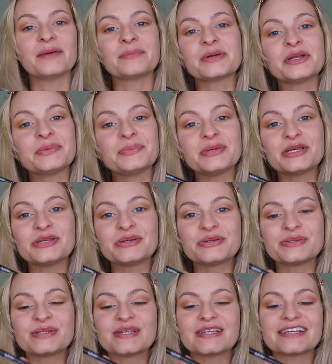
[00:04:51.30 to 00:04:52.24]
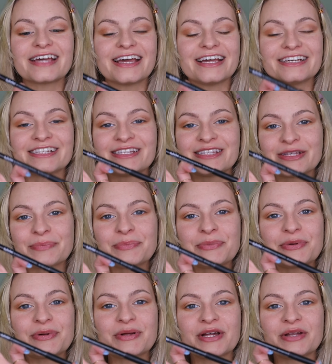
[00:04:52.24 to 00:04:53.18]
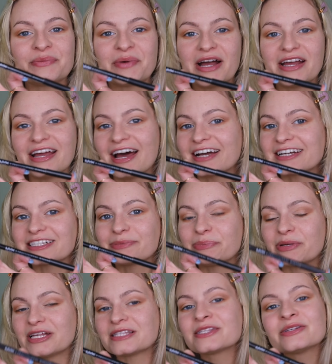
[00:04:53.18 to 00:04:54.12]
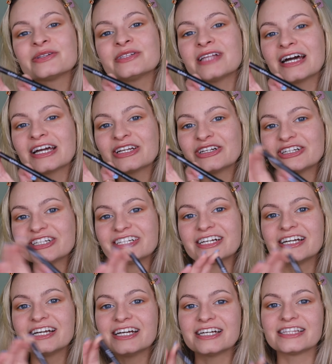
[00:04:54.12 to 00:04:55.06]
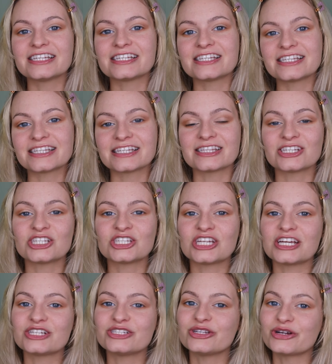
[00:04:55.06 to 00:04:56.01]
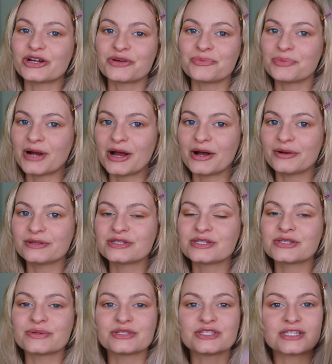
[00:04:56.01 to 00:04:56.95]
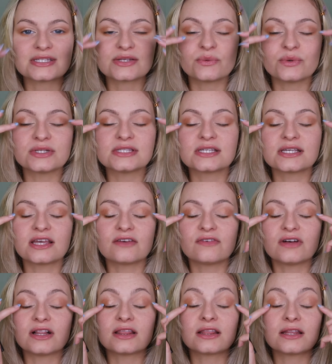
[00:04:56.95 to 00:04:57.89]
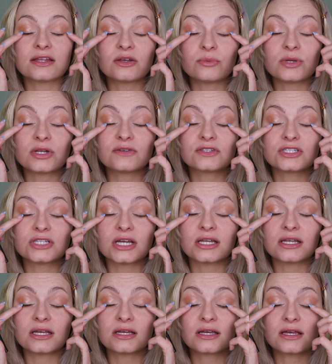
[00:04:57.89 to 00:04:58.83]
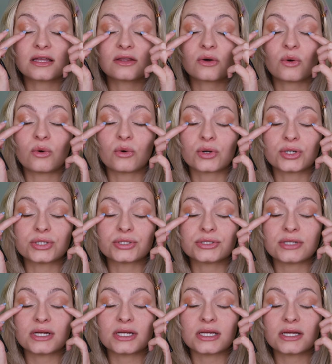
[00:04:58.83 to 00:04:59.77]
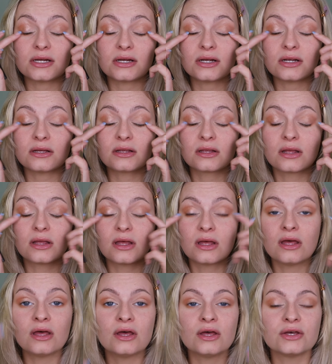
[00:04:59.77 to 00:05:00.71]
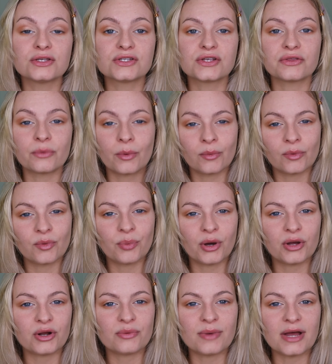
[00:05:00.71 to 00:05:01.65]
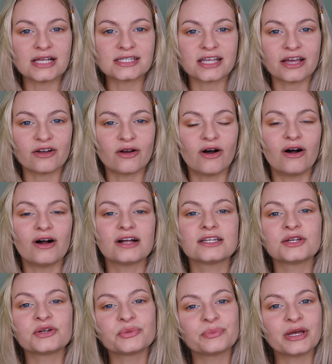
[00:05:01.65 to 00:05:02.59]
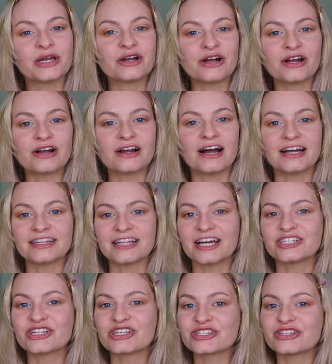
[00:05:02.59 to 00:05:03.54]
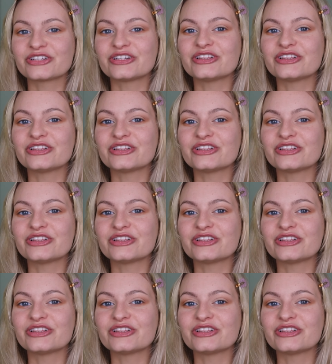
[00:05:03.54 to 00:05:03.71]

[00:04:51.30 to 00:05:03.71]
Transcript: I'm gonna be using a simple NYX pencil liner. This is in the shade Dark Brown, so it's just going to give a little bit of shading in the corners right here, so that when we put our mascara on, it'll make our eyelashes look